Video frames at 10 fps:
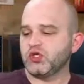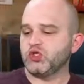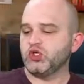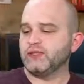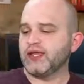
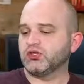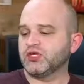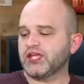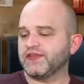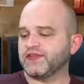you may look
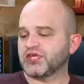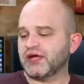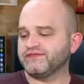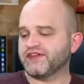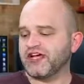at the
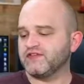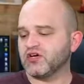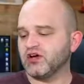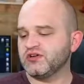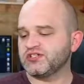top 5
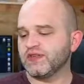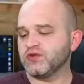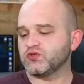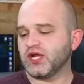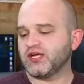cards in the
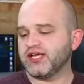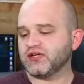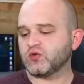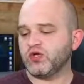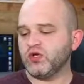draw deck,
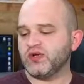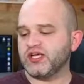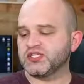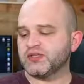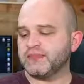
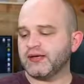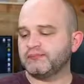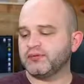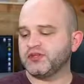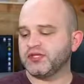rearrange them, and
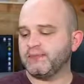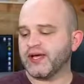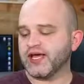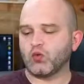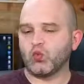put them
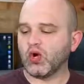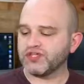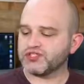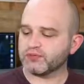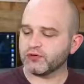back
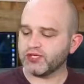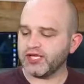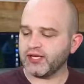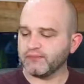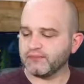once per
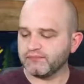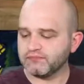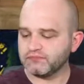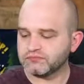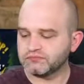game.
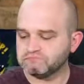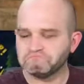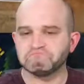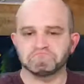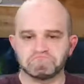
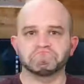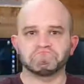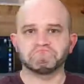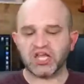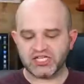
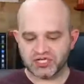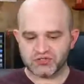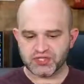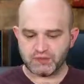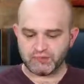That sounds
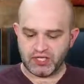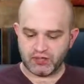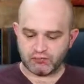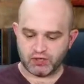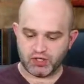like being
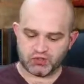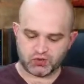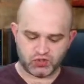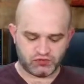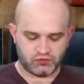pretty
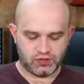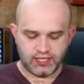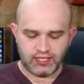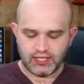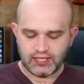resourceful.
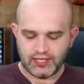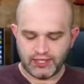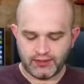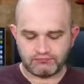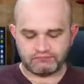
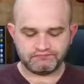I